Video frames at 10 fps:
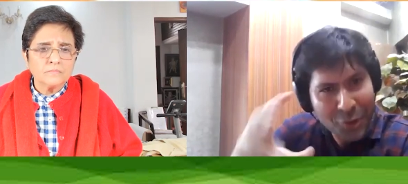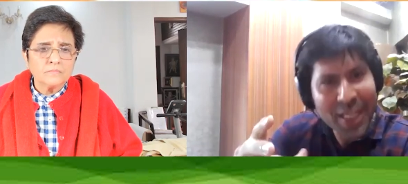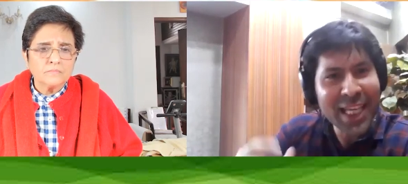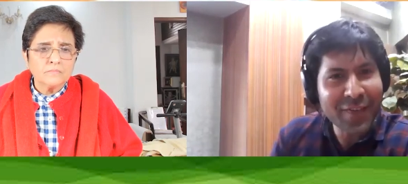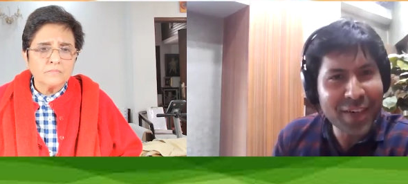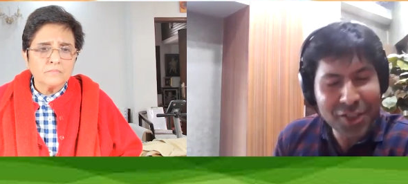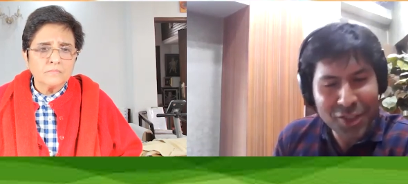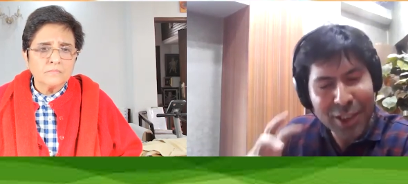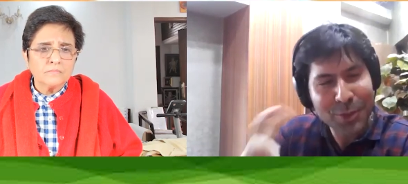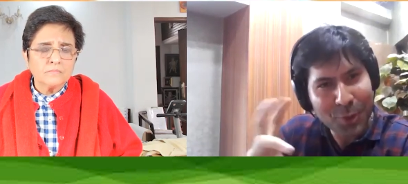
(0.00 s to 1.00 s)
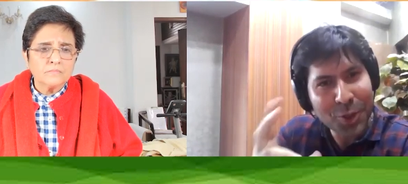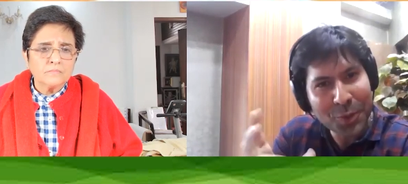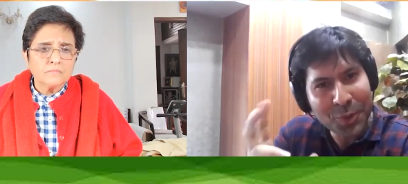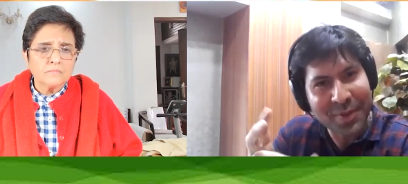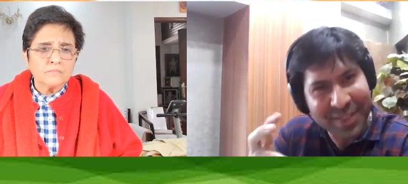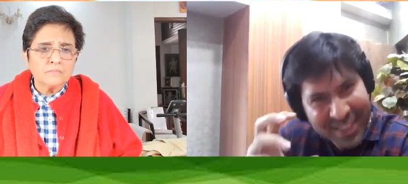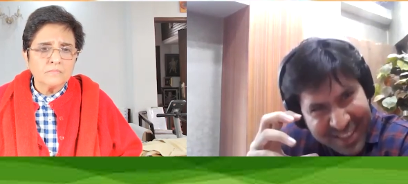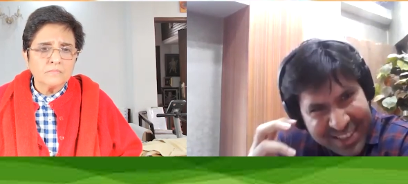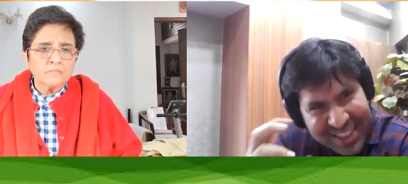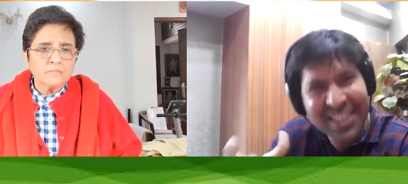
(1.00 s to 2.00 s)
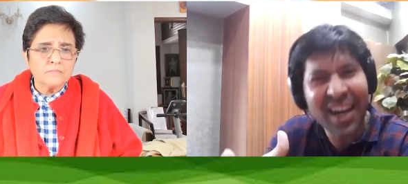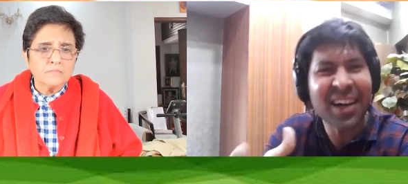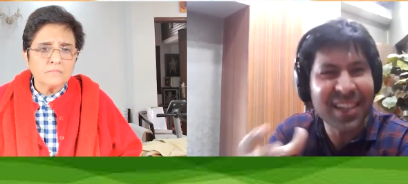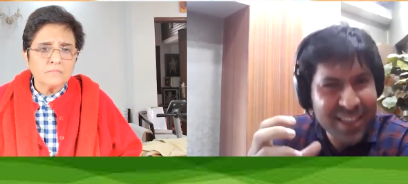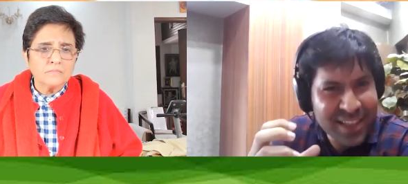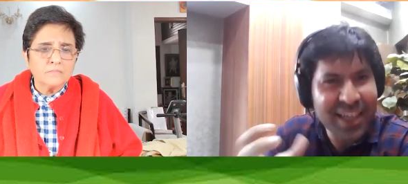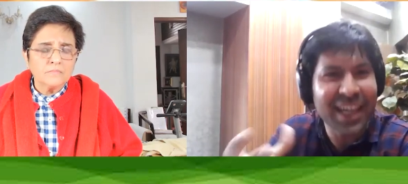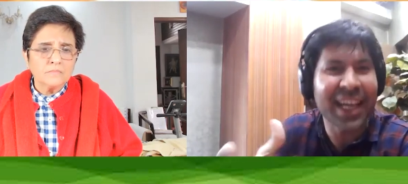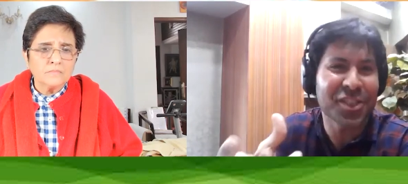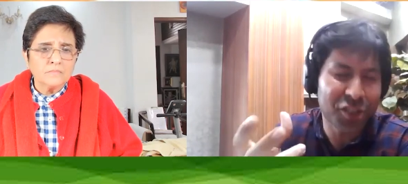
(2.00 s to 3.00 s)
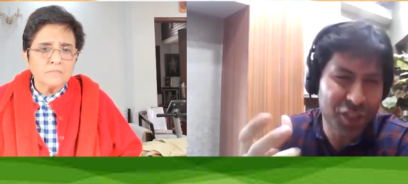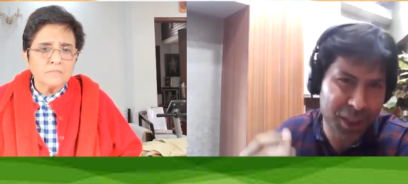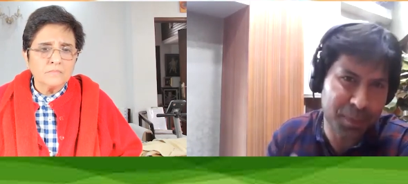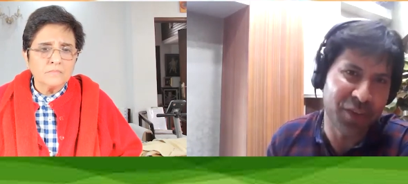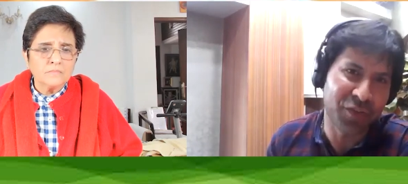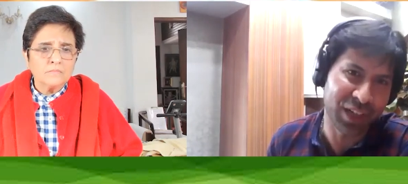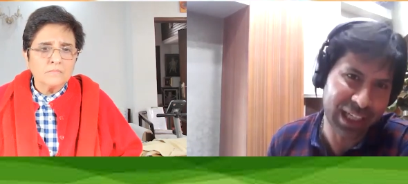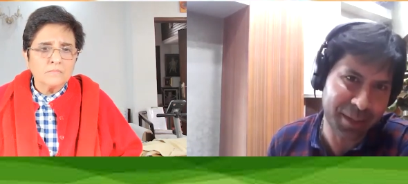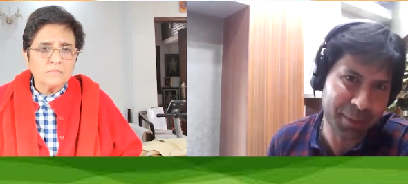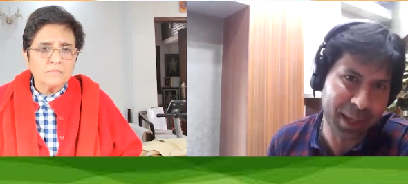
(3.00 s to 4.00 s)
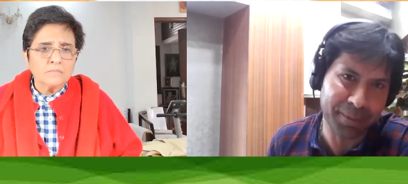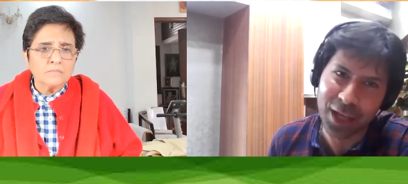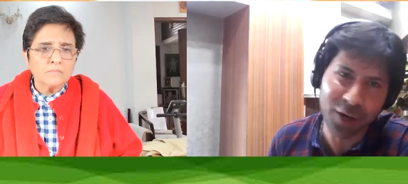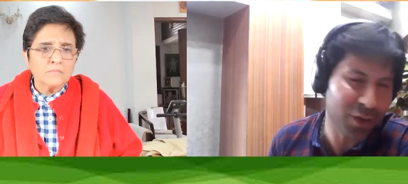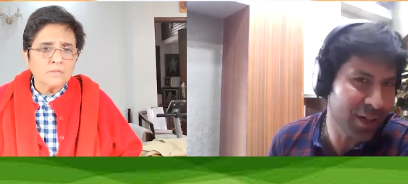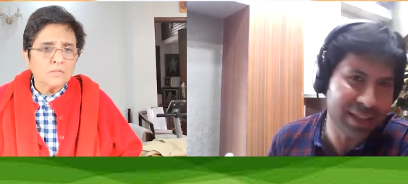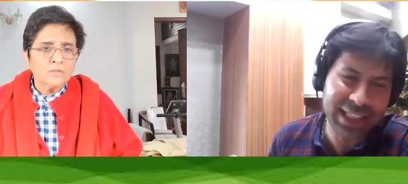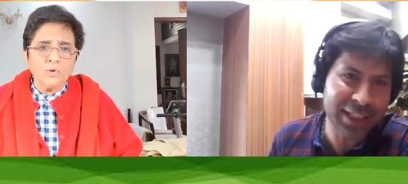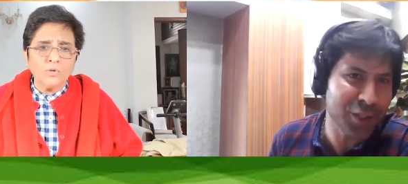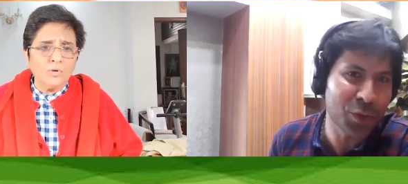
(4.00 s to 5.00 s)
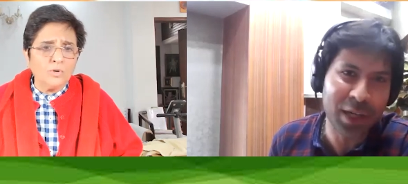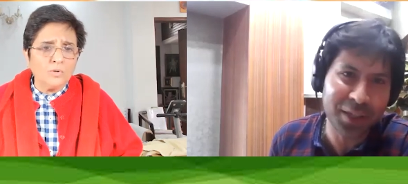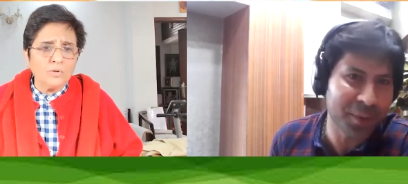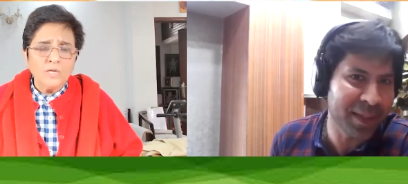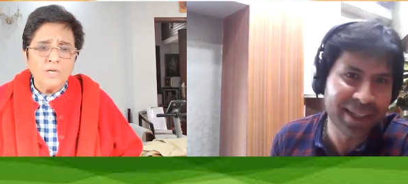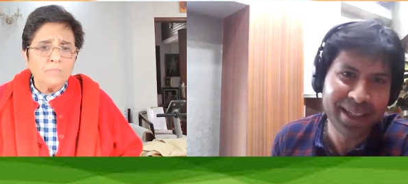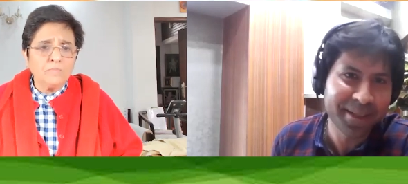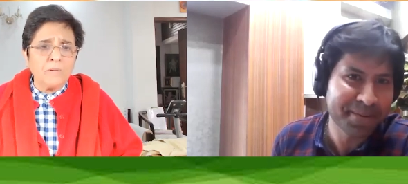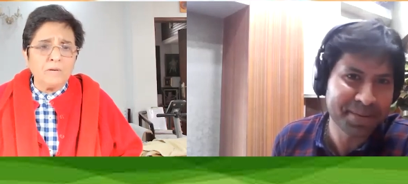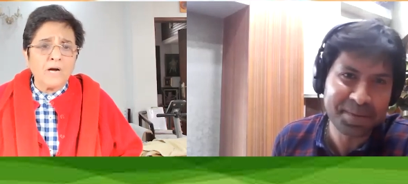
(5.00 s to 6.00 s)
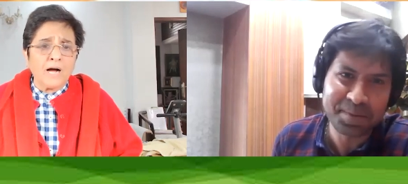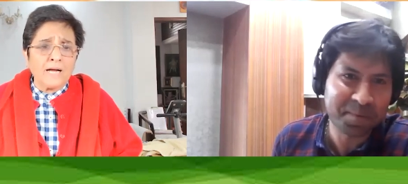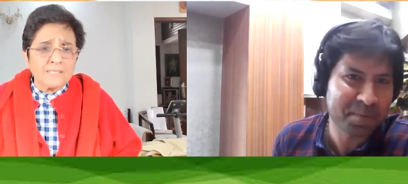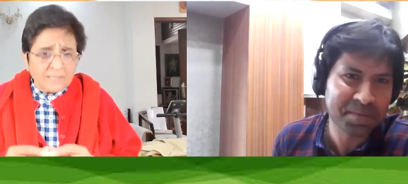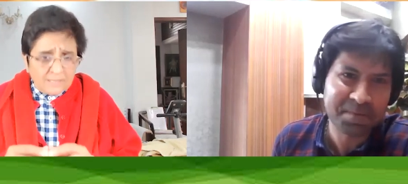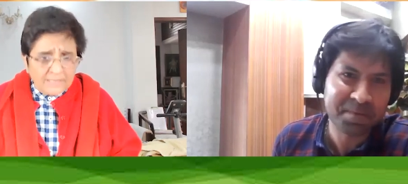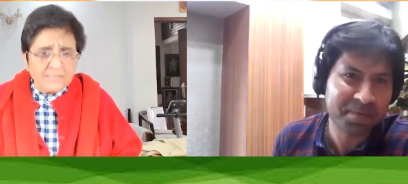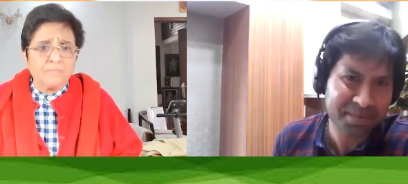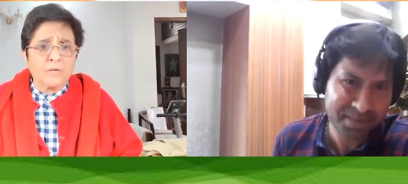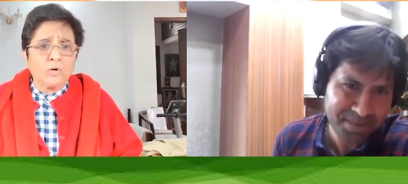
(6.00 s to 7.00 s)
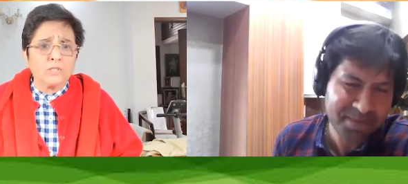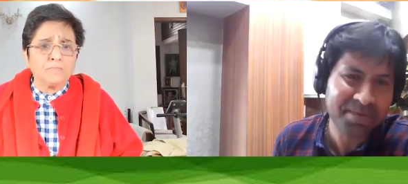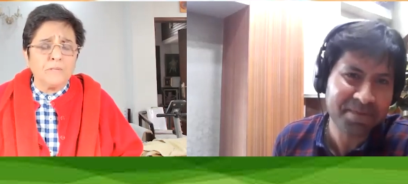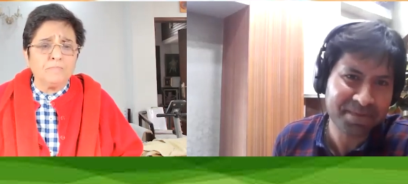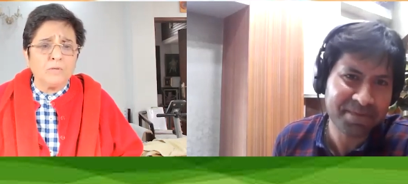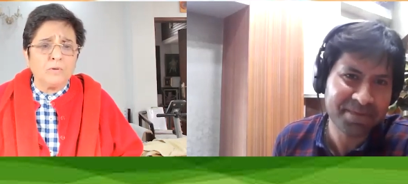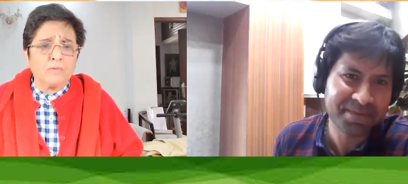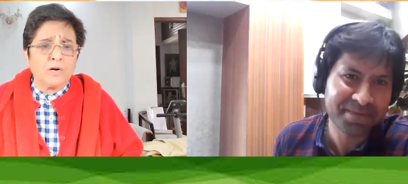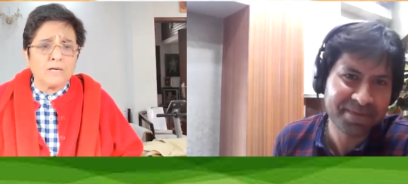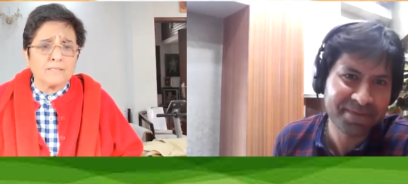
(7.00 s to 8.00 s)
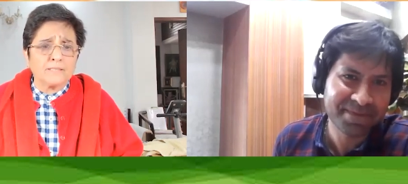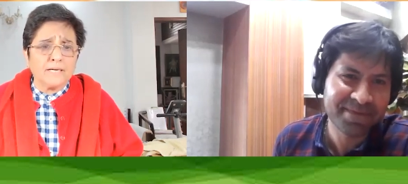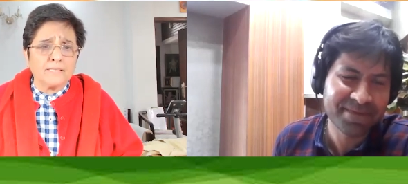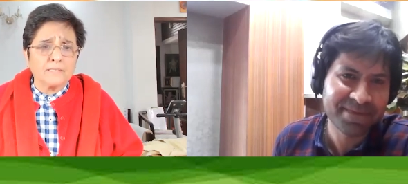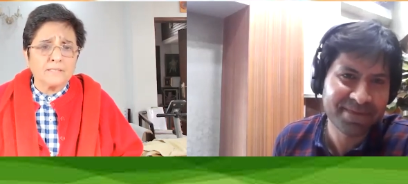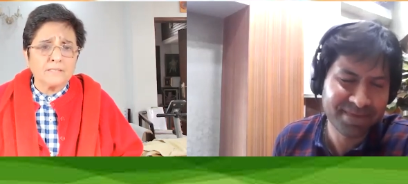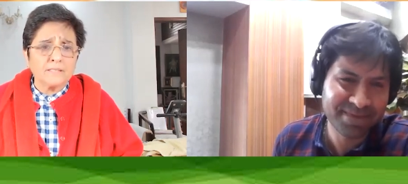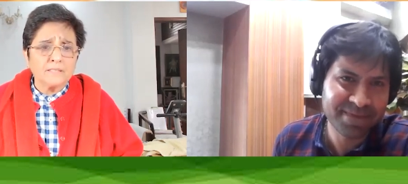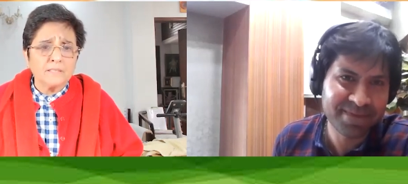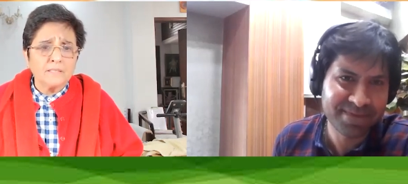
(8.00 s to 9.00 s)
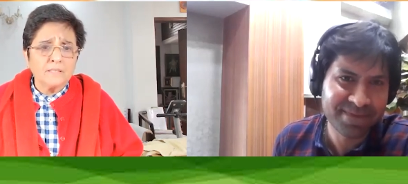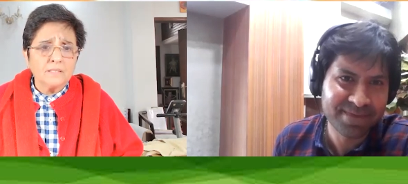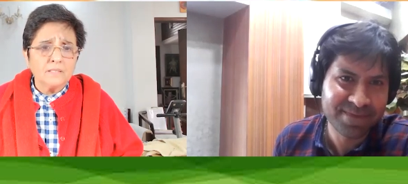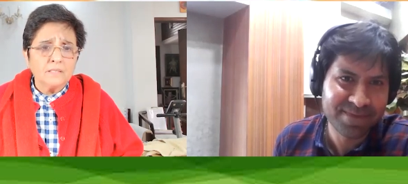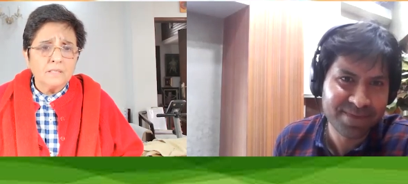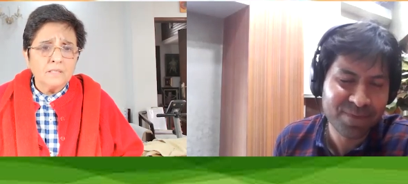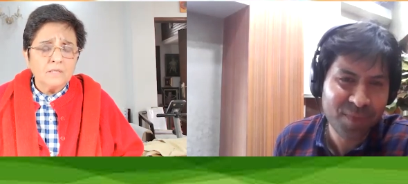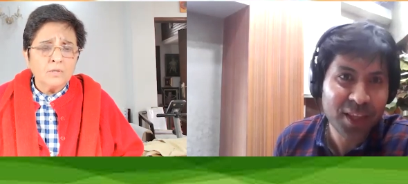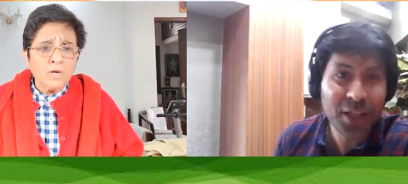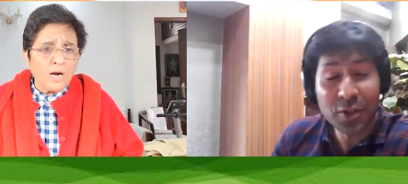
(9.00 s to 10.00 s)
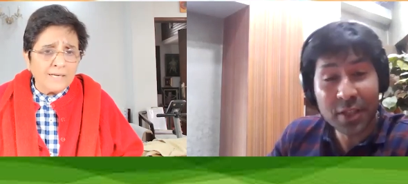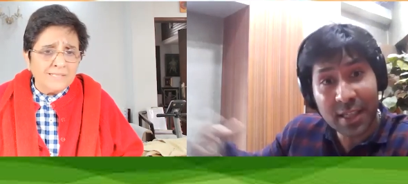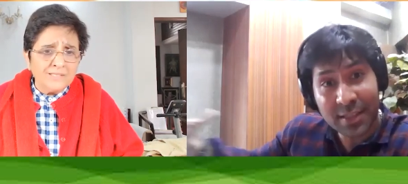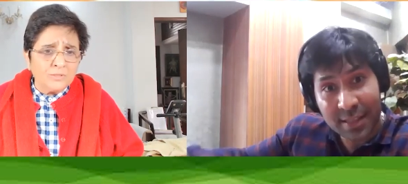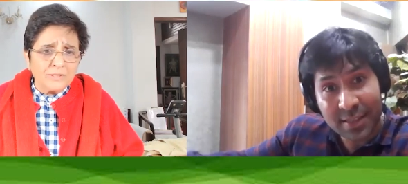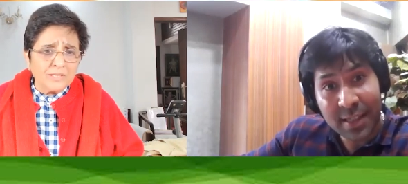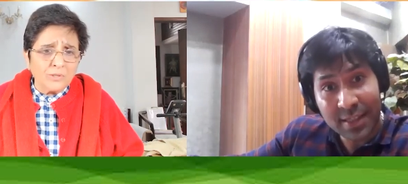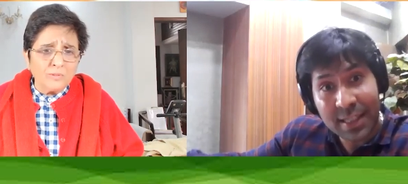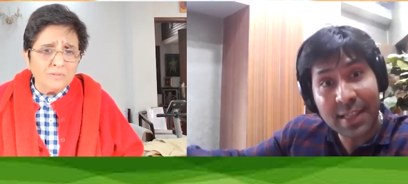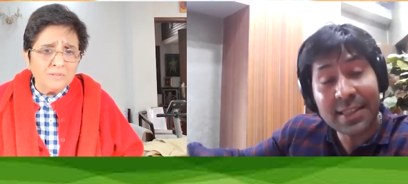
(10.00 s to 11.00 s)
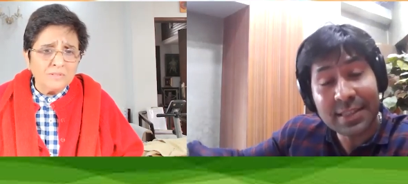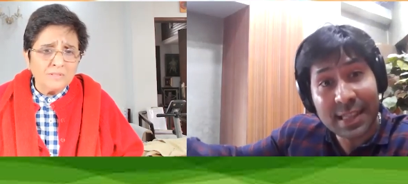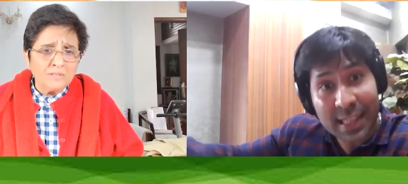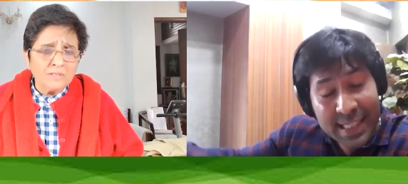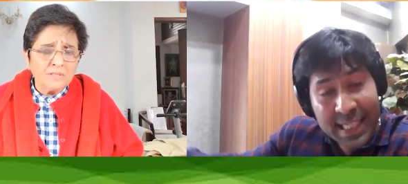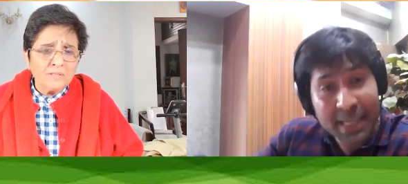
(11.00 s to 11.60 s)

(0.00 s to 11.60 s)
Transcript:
Speaker 1: Today, given a chance, would you start the relationship differently, ma'am? Or no, no.
Speaker 2: no I succeeded because people were on our side. Mm. I no, didn't do it
Speaker 1: alone. The, the, the,